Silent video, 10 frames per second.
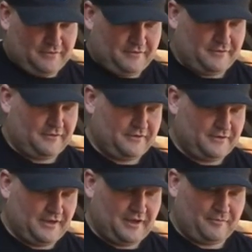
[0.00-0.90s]
the
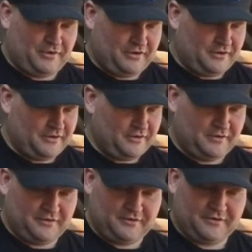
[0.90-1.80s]
top here,
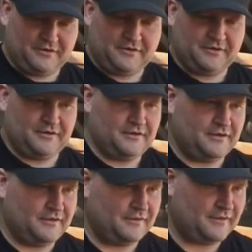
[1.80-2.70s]

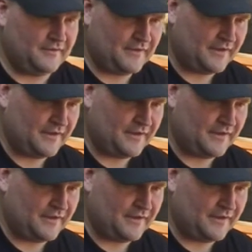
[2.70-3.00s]
and then that